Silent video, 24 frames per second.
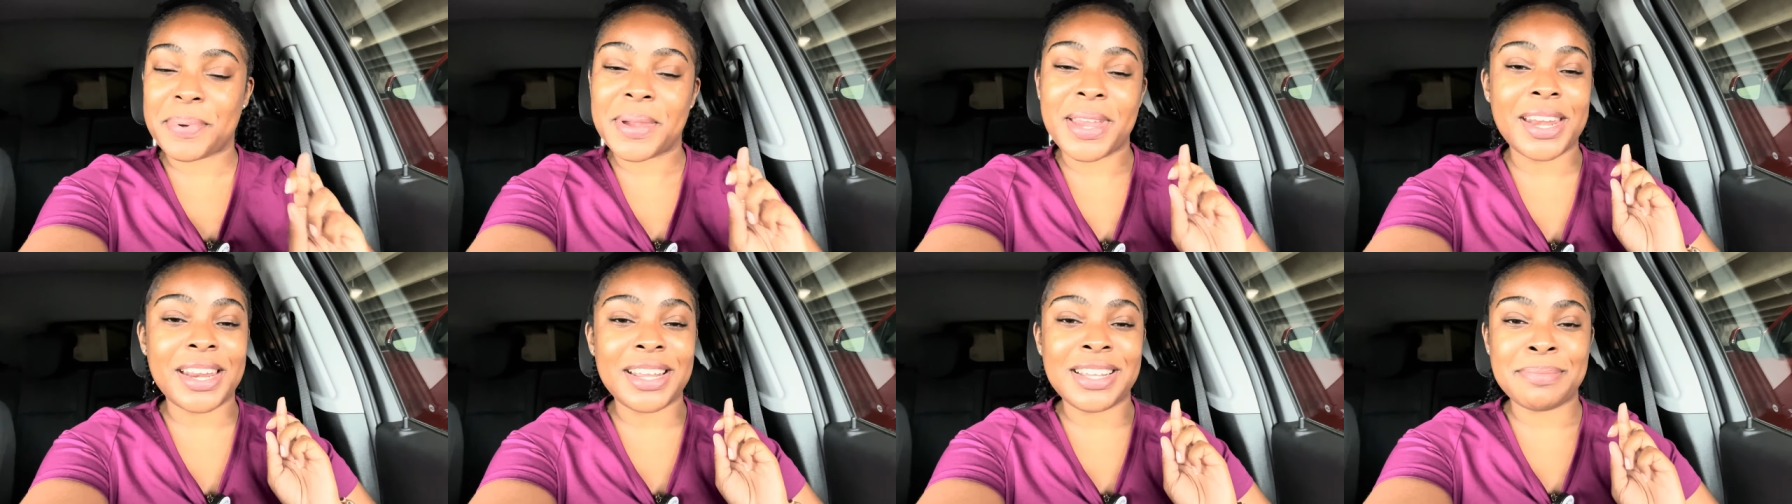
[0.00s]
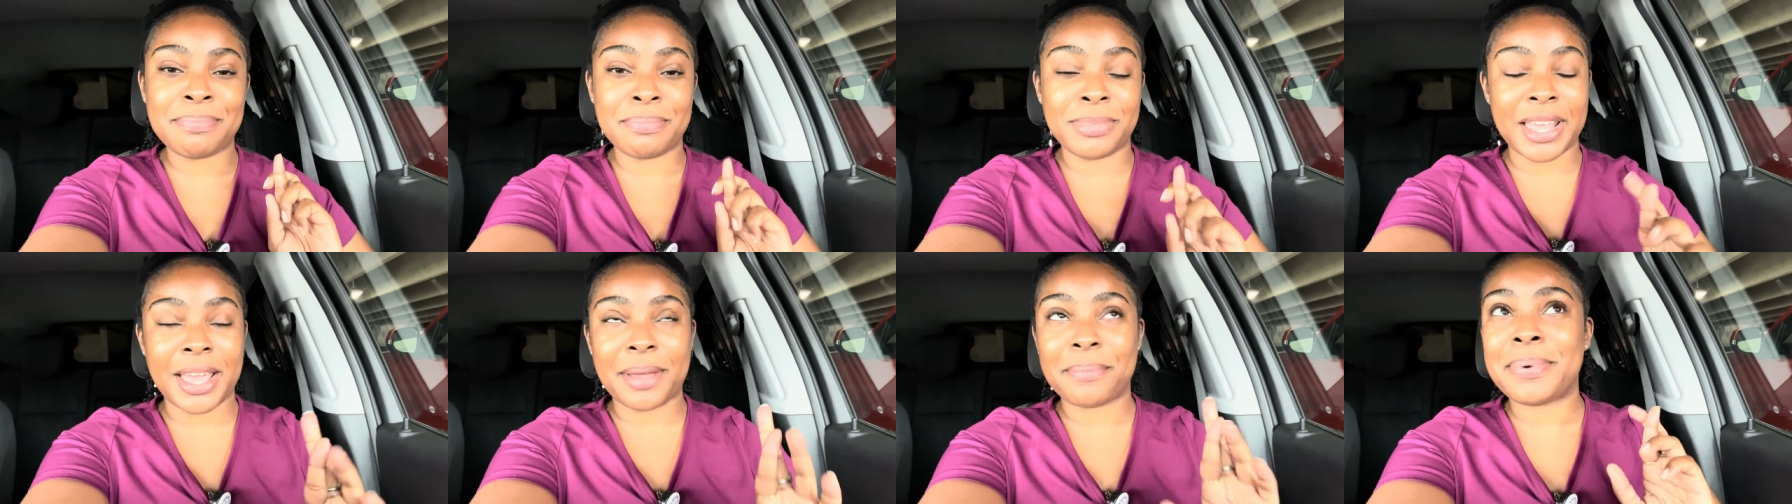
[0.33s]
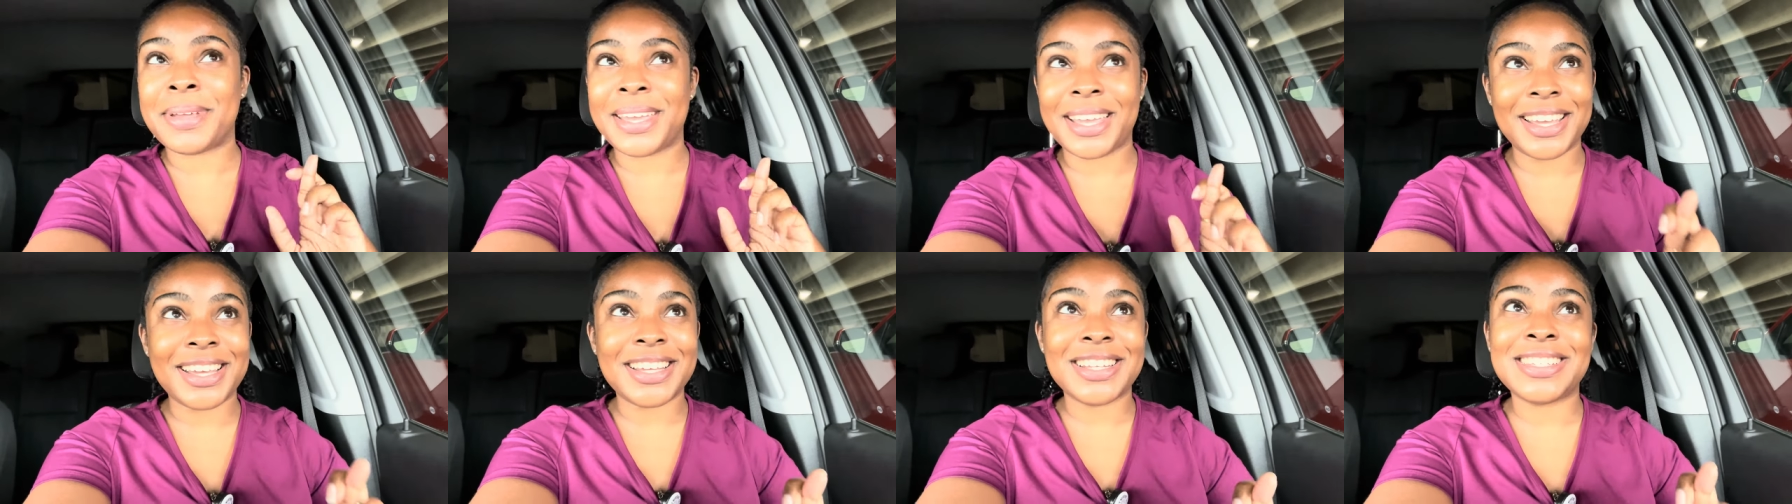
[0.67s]
PD, that
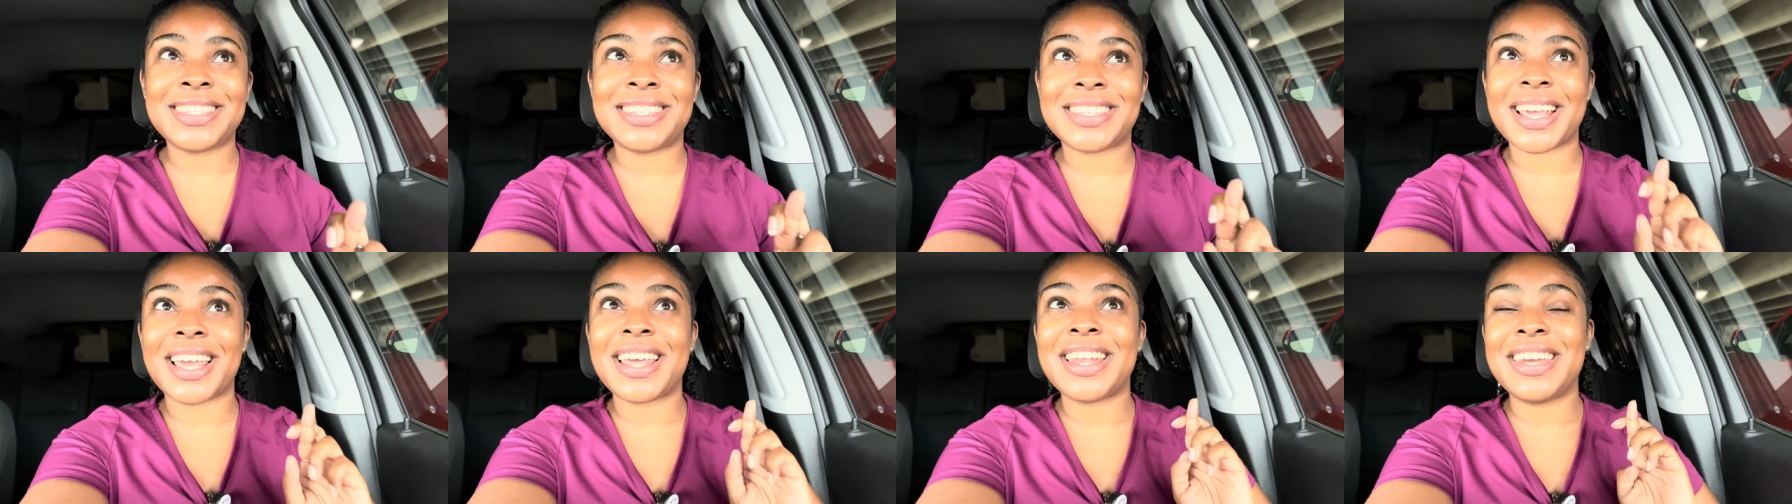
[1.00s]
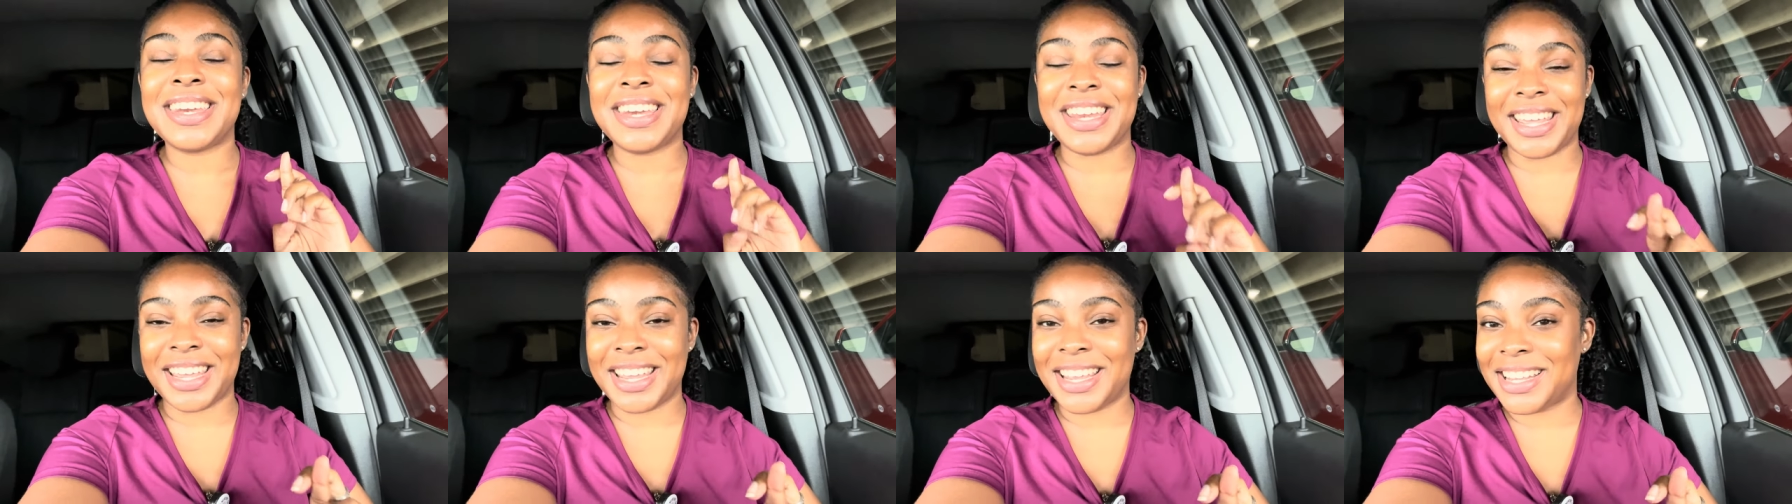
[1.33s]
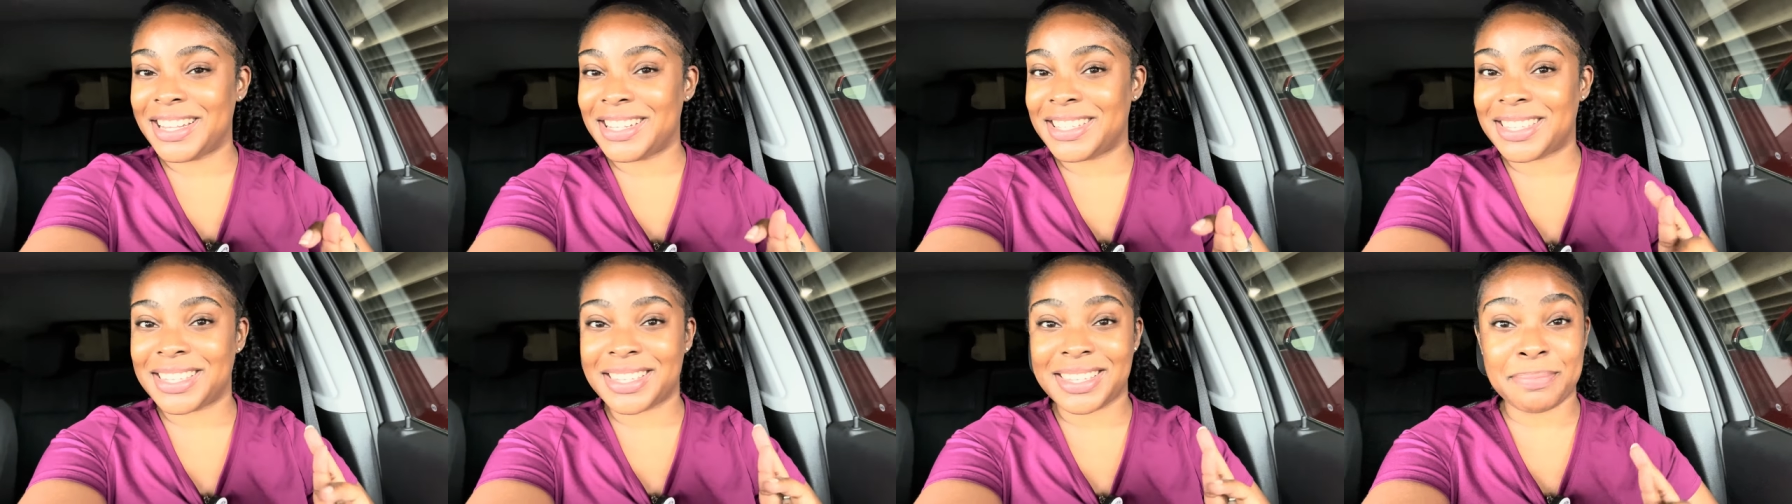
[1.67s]
PEDS
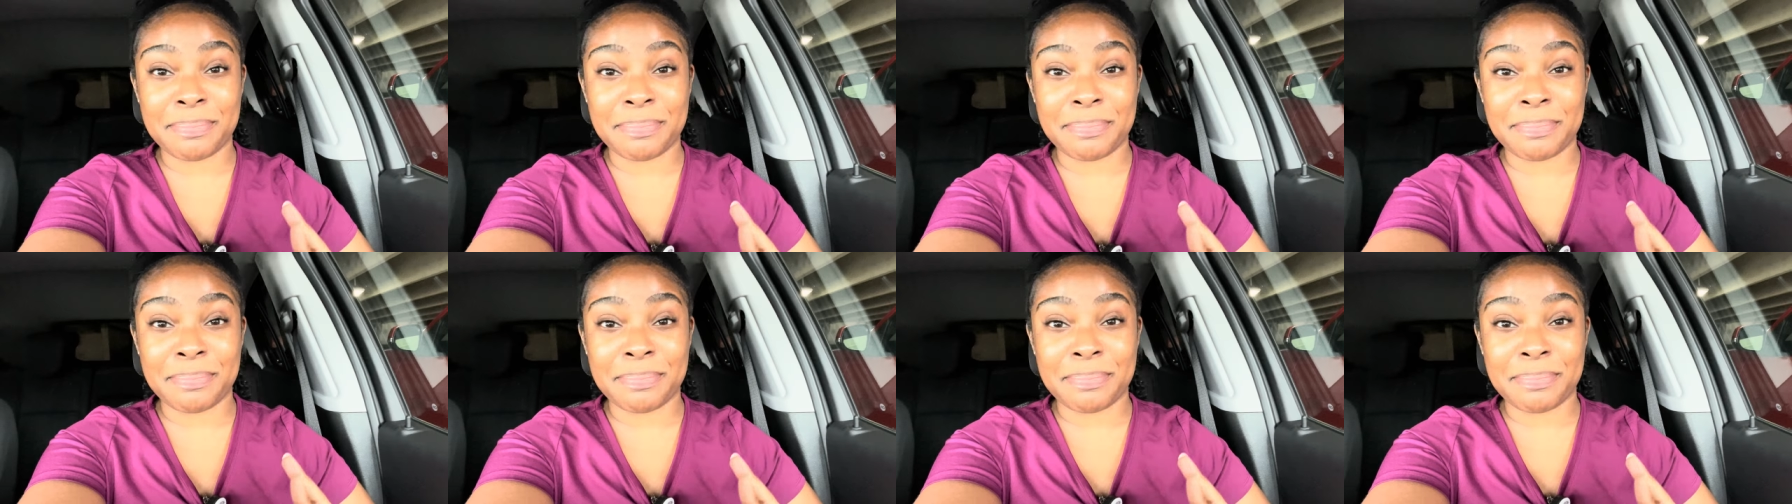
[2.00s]
needs